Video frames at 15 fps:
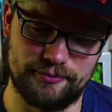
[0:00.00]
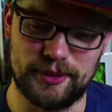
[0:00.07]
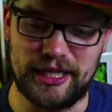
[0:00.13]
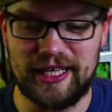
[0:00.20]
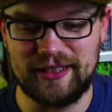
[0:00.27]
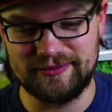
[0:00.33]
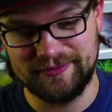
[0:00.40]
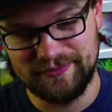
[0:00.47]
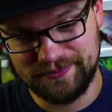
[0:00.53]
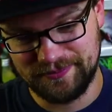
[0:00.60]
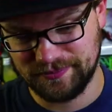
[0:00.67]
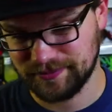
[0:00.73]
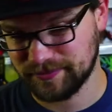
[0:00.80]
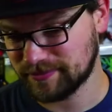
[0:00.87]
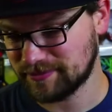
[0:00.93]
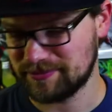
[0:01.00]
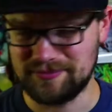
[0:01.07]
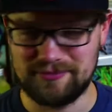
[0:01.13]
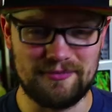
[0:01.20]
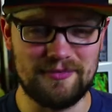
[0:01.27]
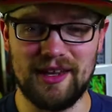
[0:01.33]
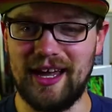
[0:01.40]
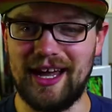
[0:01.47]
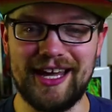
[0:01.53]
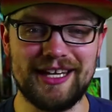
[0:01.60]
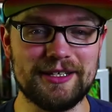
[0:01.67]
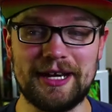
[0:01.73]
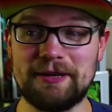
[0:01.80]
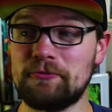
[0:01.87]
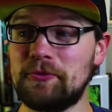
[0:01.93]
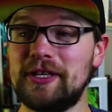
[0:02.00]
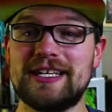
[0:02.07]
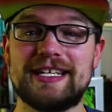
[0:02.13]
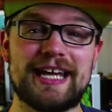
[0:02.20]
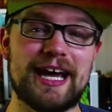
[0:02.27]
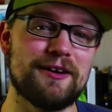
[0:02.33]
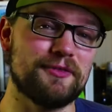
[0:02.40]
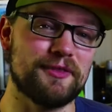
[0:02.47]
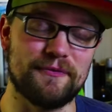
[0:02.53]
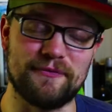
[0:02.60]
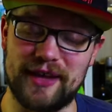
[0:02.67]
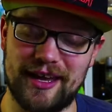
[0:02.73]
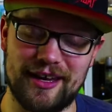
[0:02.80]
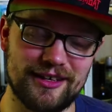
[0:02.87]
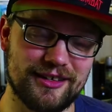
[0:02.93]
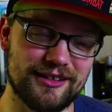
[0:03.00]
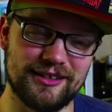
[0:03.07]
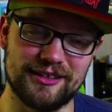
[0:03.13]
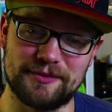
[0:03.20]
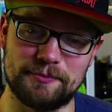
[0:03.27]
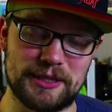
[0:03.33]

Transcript: But I really doubt the fan